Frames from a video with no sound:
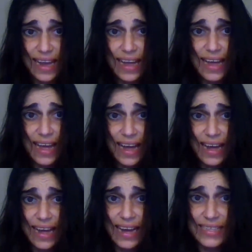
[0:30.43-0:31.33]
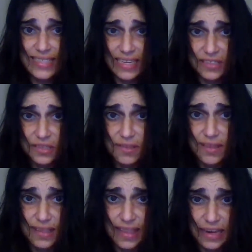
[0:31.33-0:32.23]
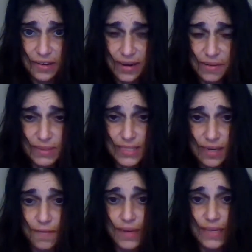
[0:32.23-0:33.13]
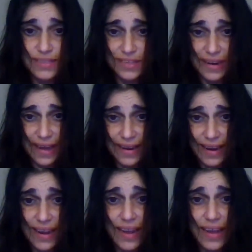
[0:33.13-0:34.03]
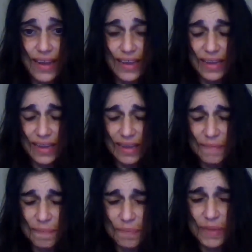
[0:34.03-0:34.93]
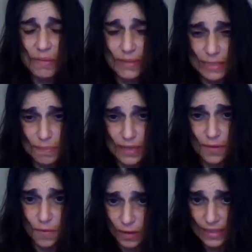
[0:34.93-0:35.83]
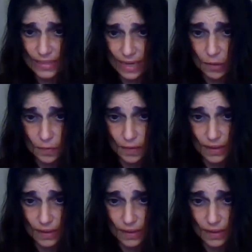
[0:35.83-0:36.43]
I send you the letter I received yesterday. It will speak for itself.